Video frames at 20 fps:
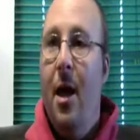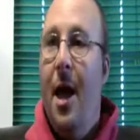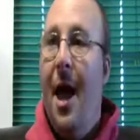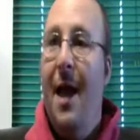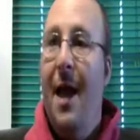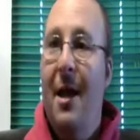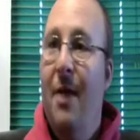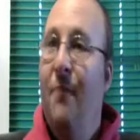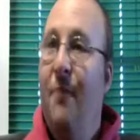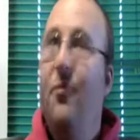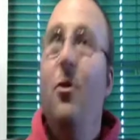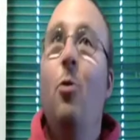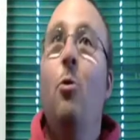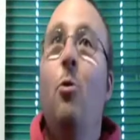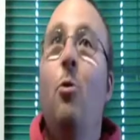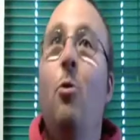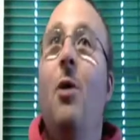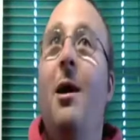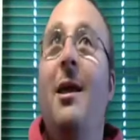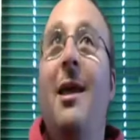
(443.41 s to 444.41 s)
And if you
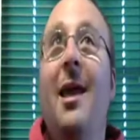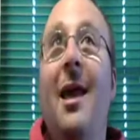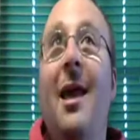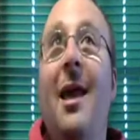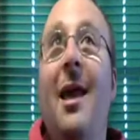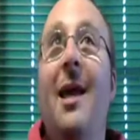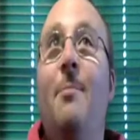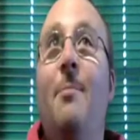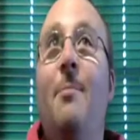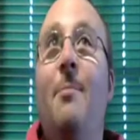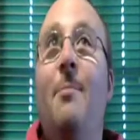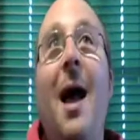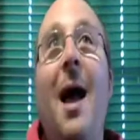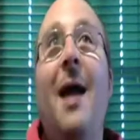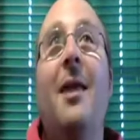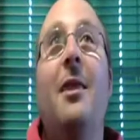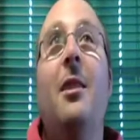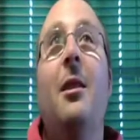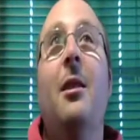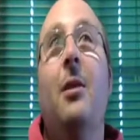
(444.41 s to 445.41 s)
were a kid
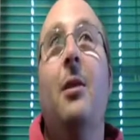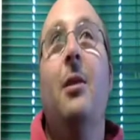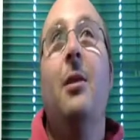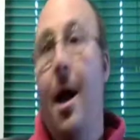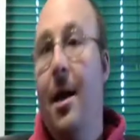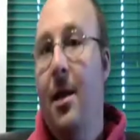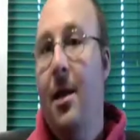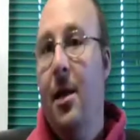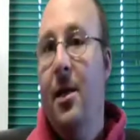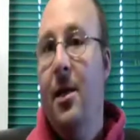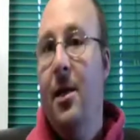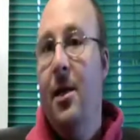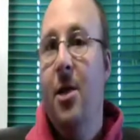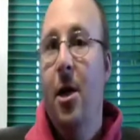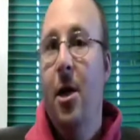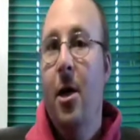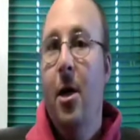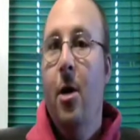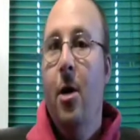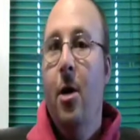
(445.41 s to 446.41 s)
back in the
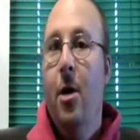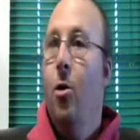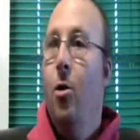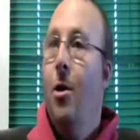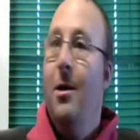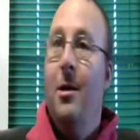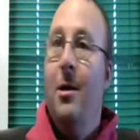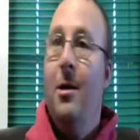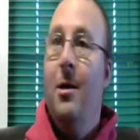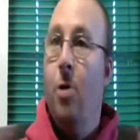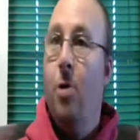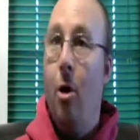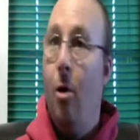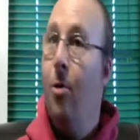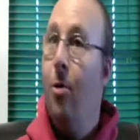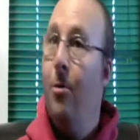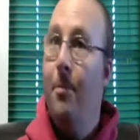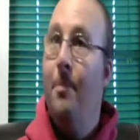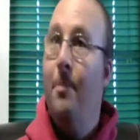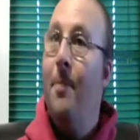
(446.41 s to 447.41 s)
90s or an
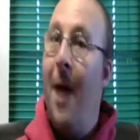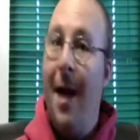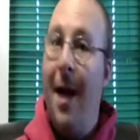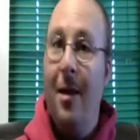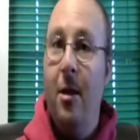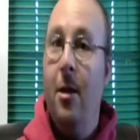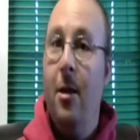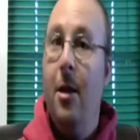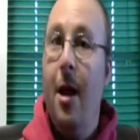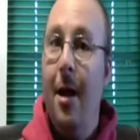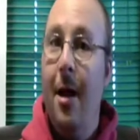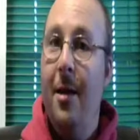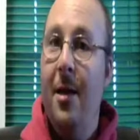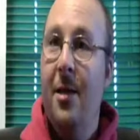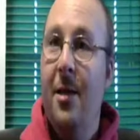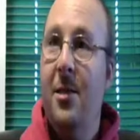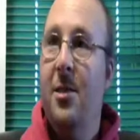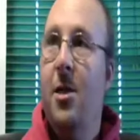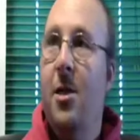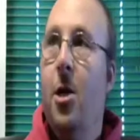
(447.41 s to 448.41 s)
adult back in the
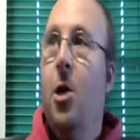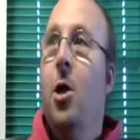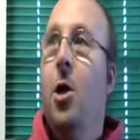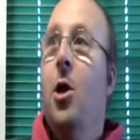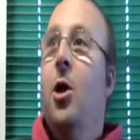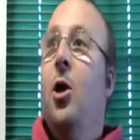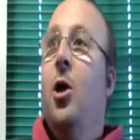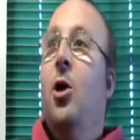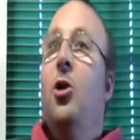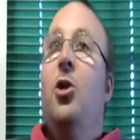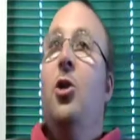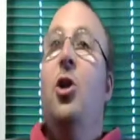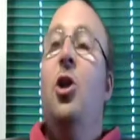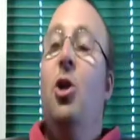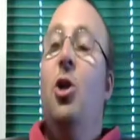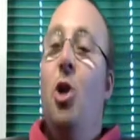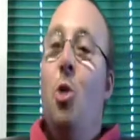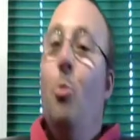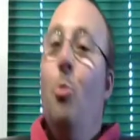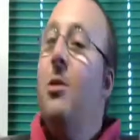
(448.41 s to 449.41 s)
90s,
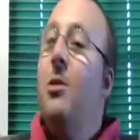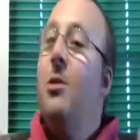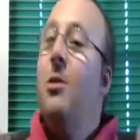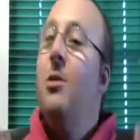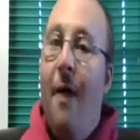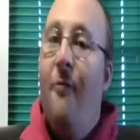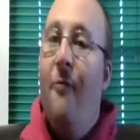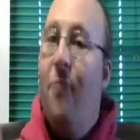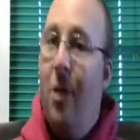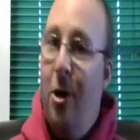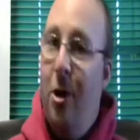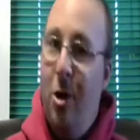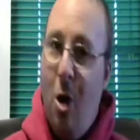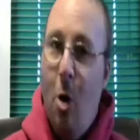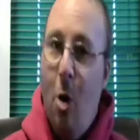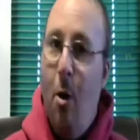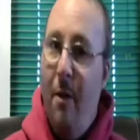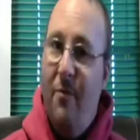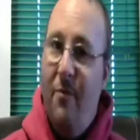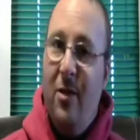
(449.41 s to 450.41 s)
you would definitely
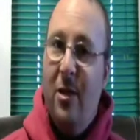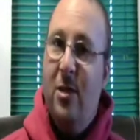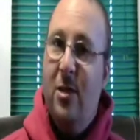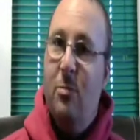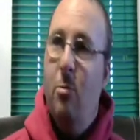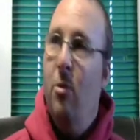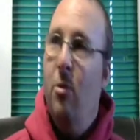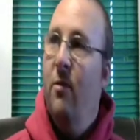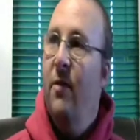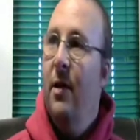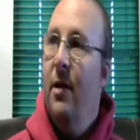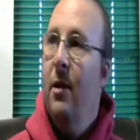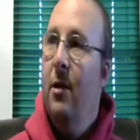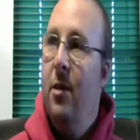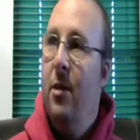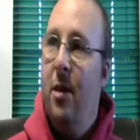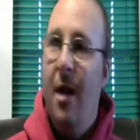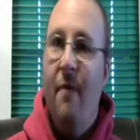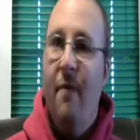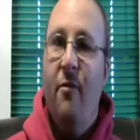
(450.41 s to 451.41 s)
know of this movie.
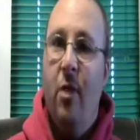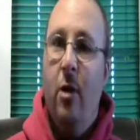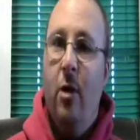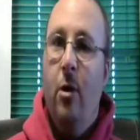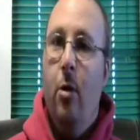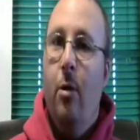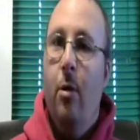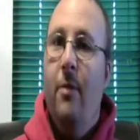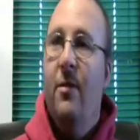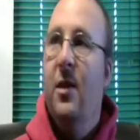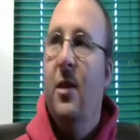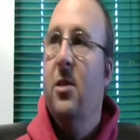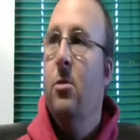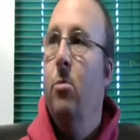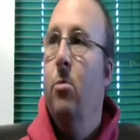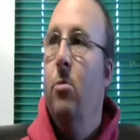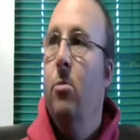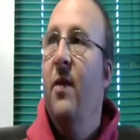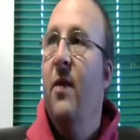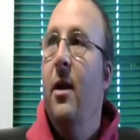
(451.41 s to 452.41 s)
Definitely know of this
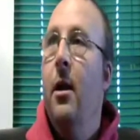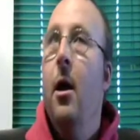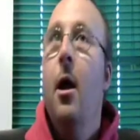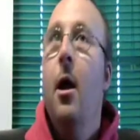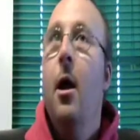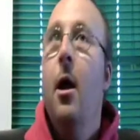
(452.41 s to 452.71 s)
movie.